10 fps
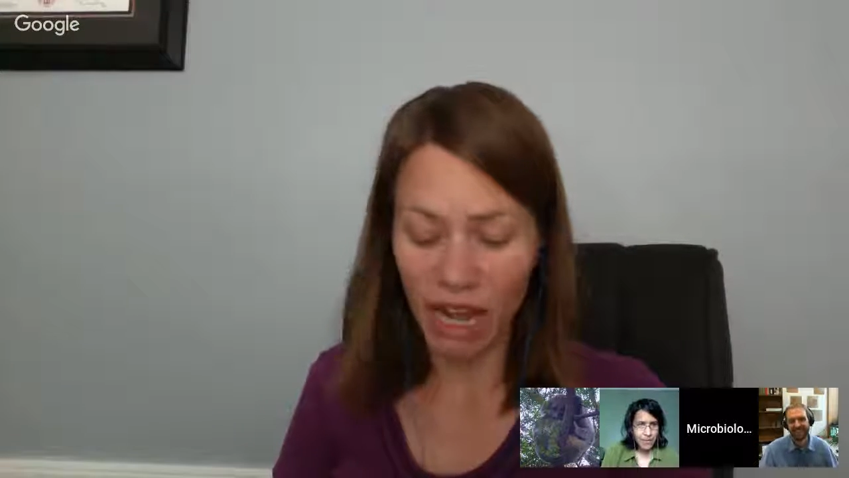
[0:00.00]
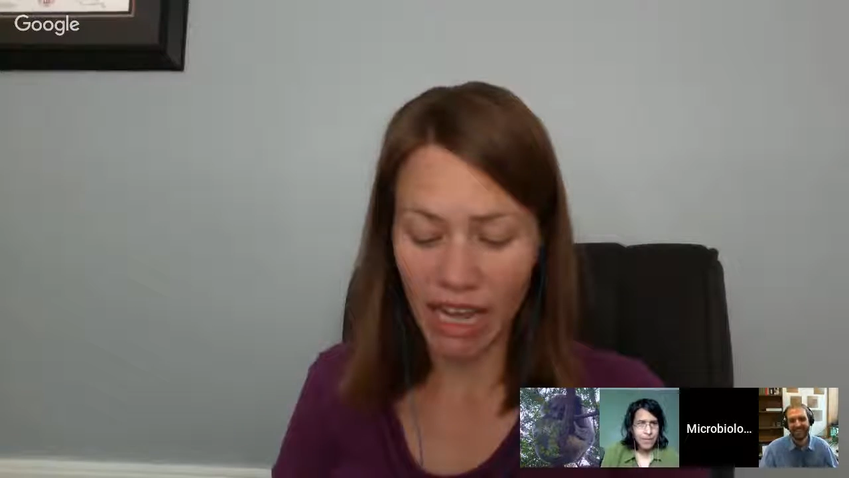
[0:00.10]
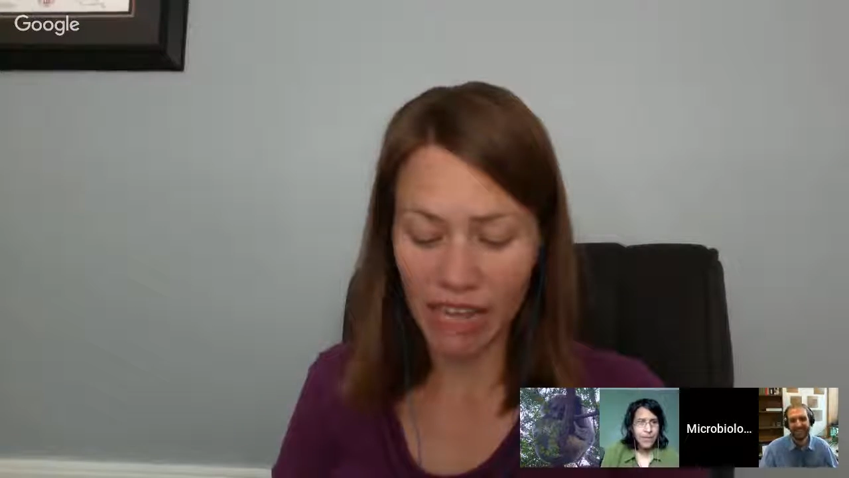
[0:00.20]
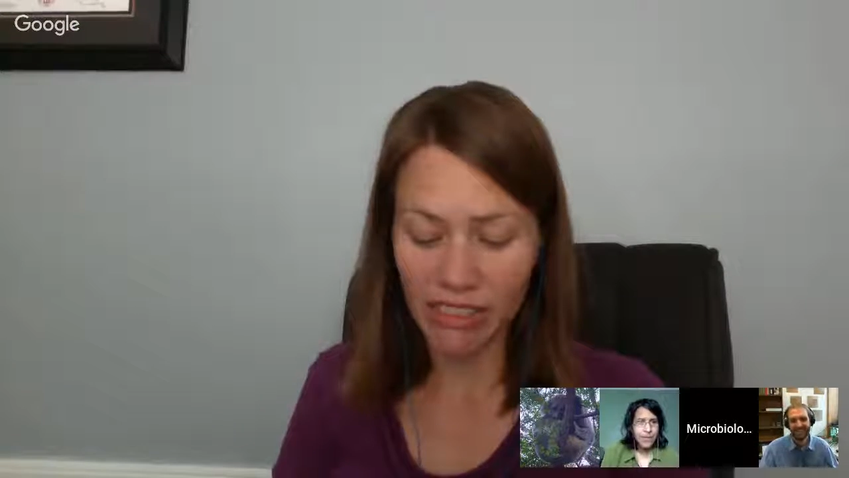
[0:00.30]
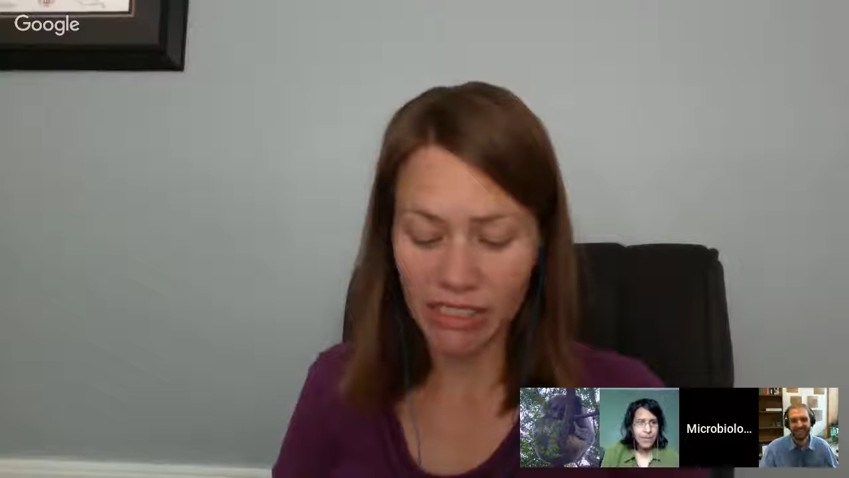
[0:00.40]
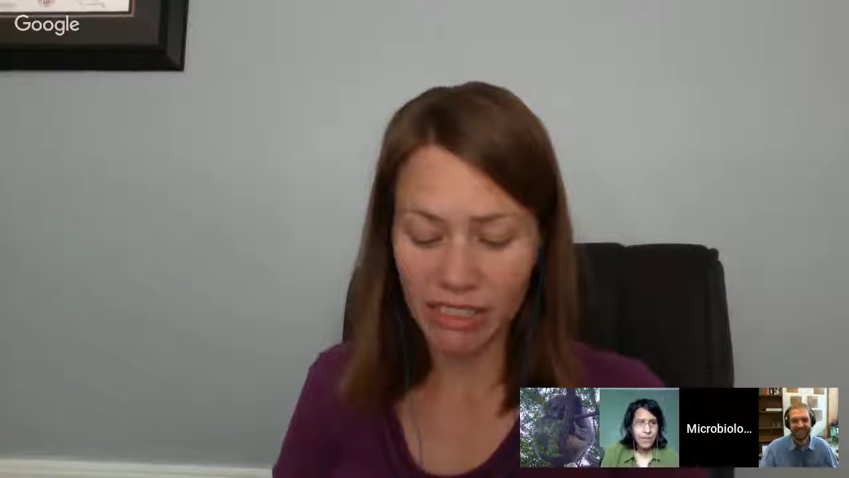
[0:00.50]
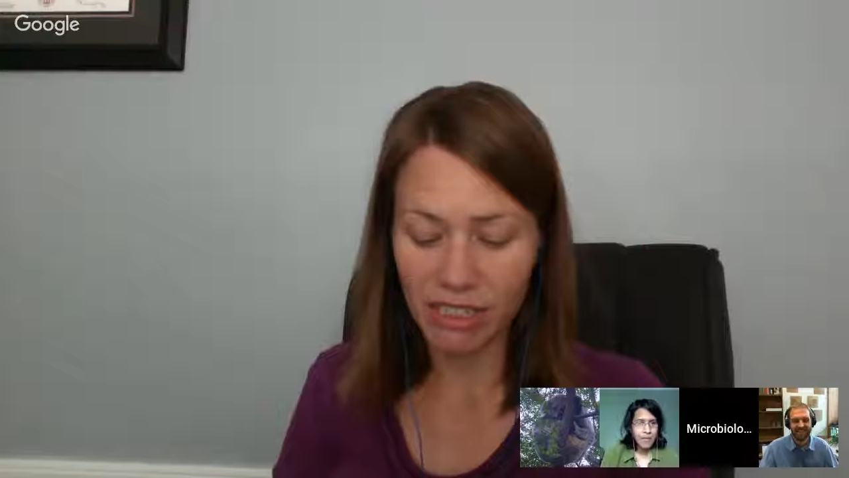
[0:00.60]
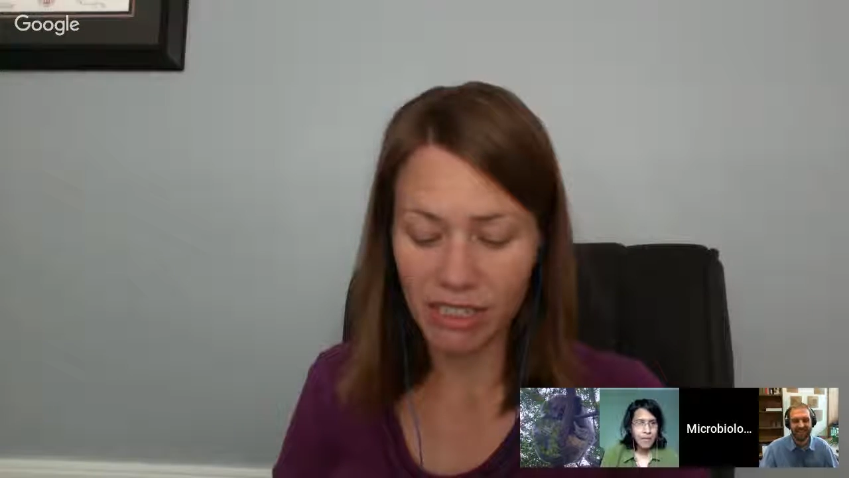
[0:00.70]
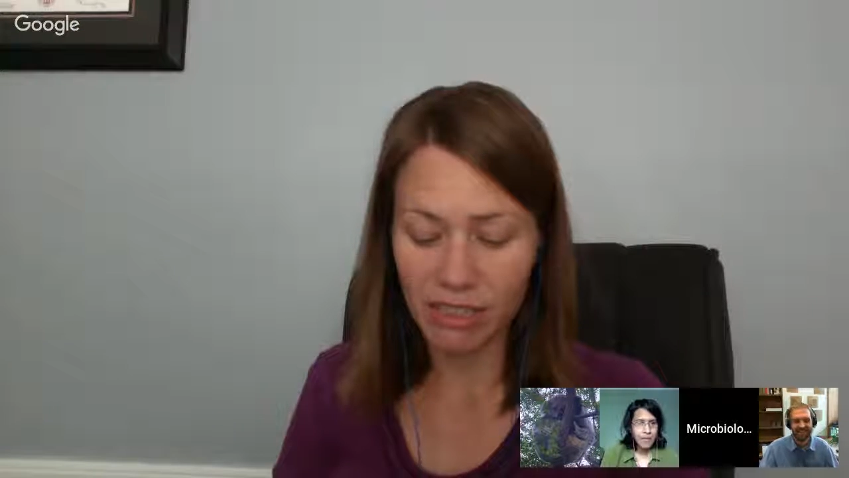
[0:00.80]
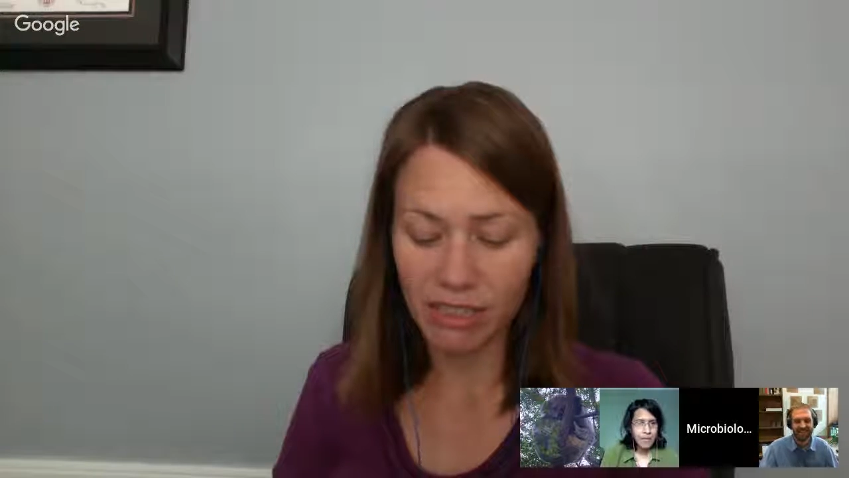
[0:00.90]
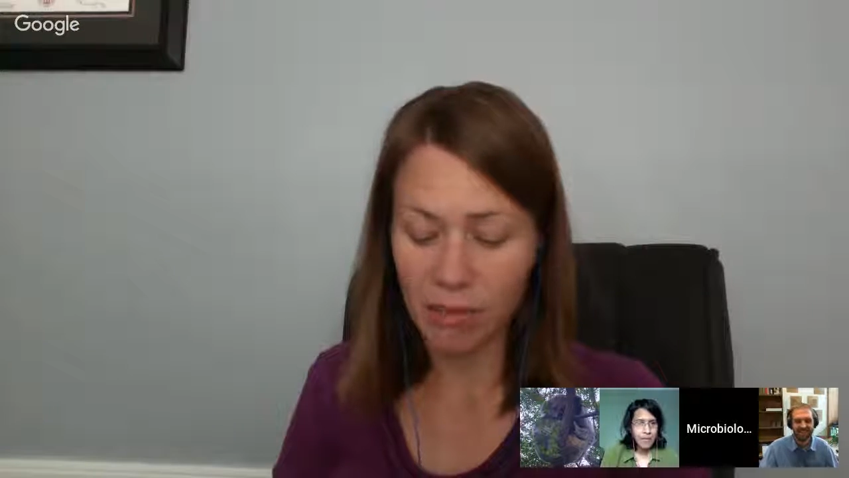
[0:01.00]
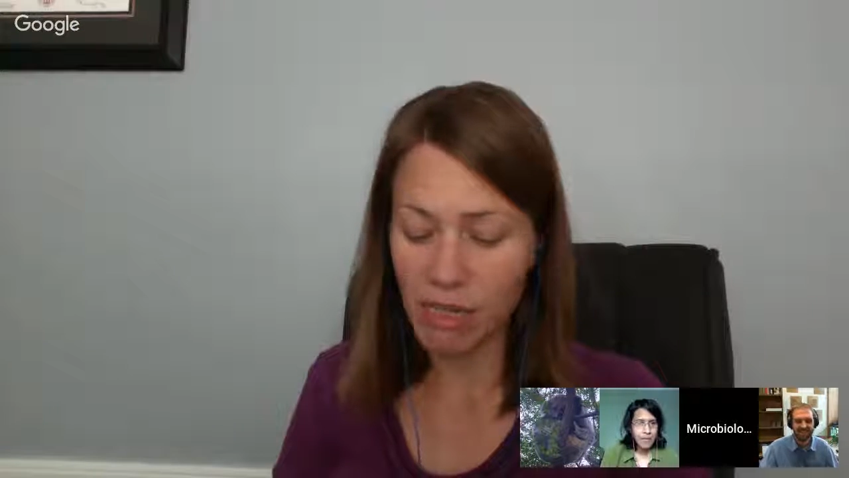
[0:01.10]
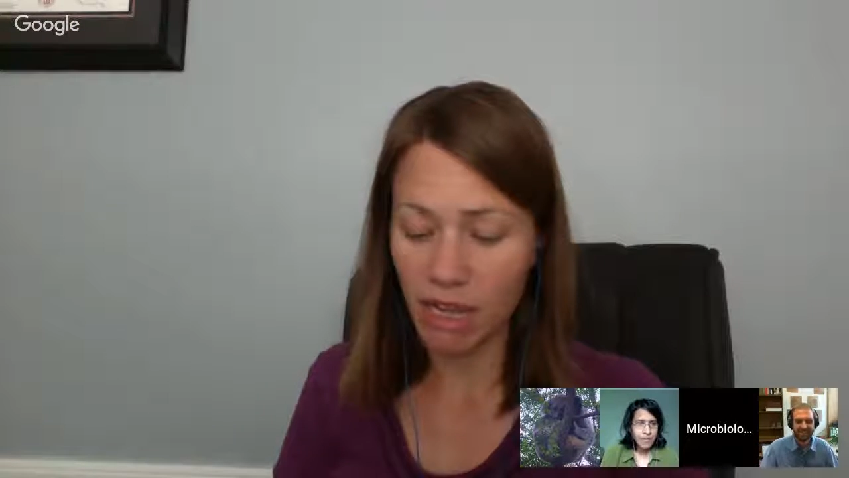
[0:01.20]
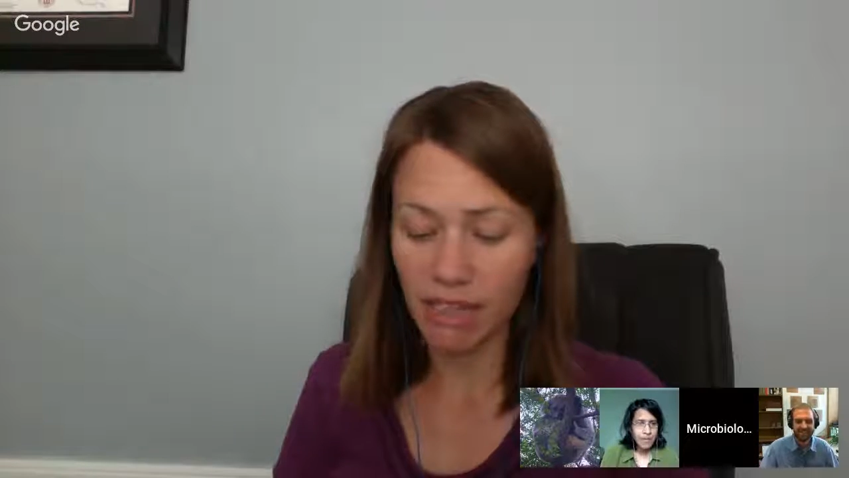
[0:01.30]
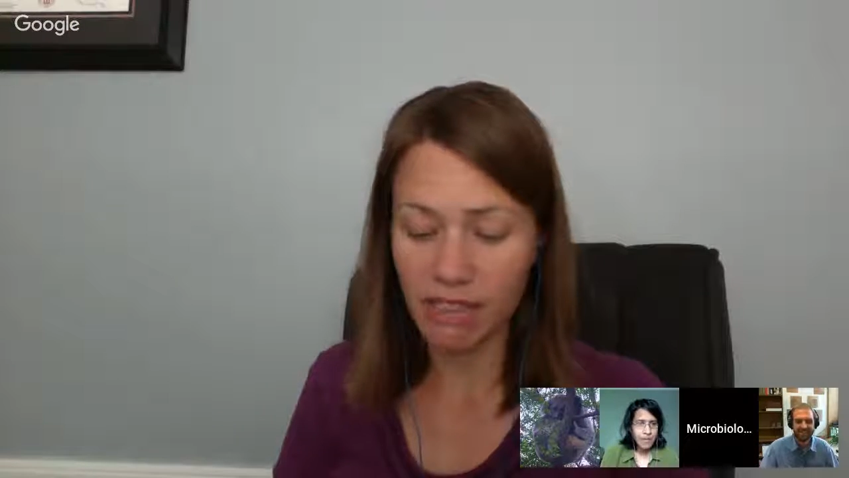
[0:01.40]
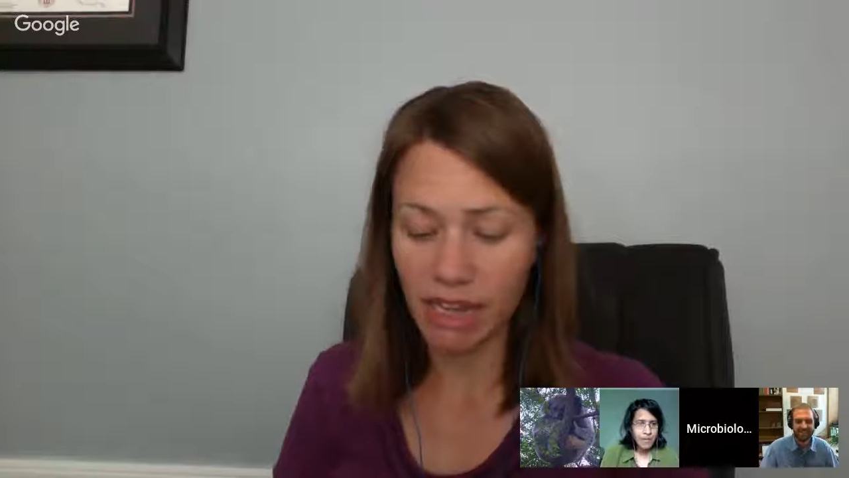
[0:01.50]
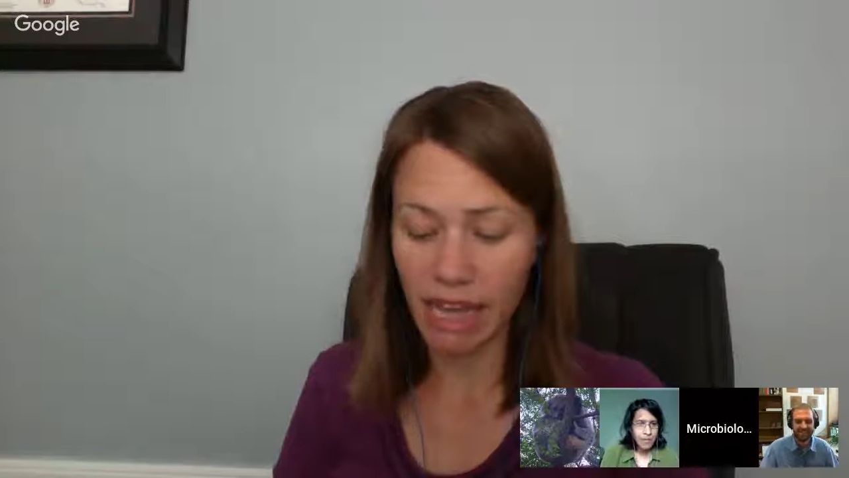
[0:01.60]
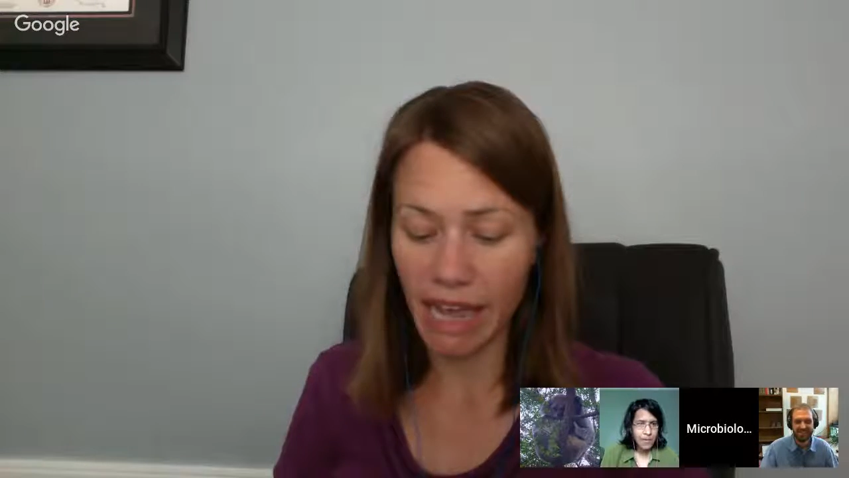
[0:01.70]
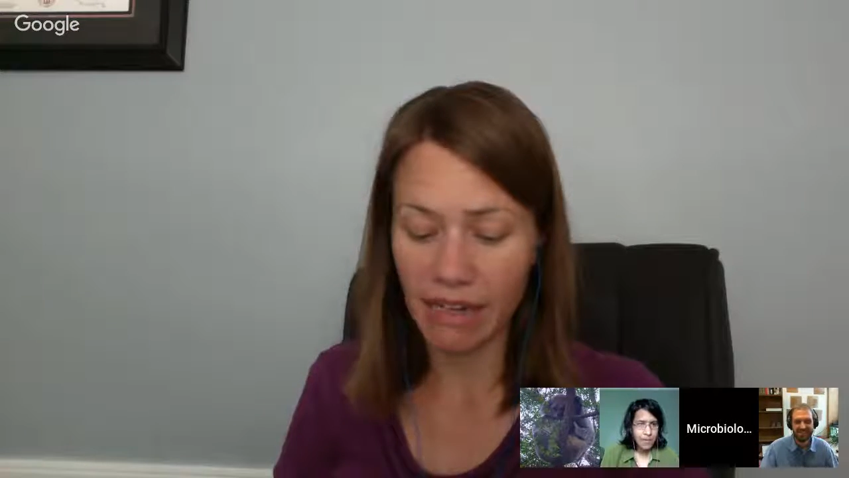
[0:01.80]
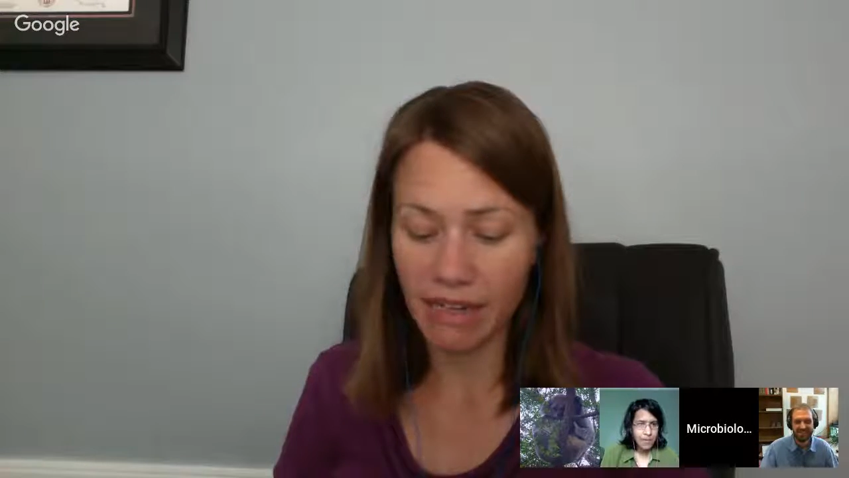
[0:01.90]
I actually, to be honest,
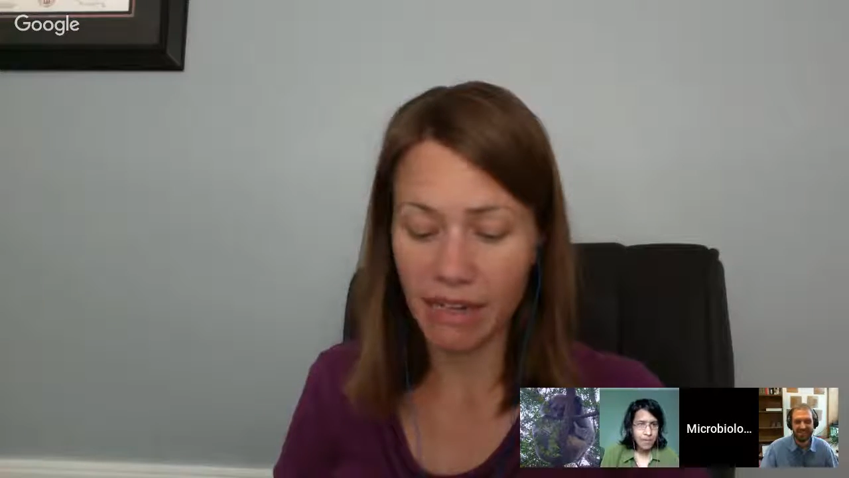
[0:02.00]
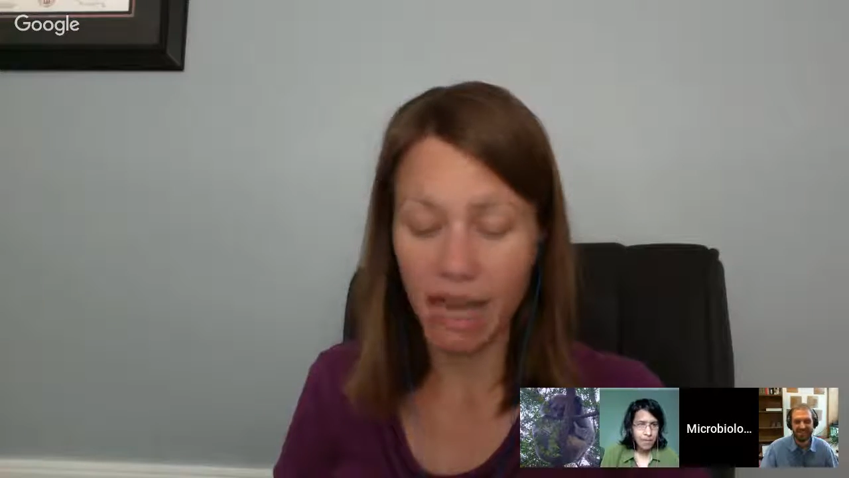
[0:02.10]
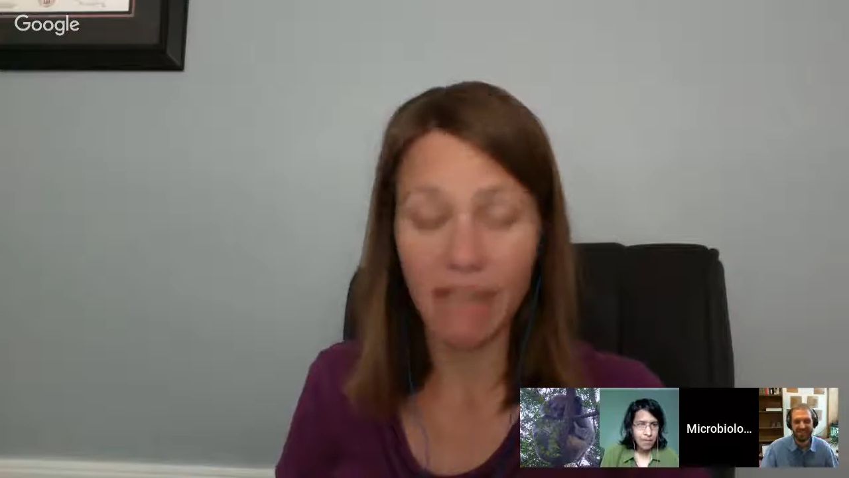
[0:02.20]
I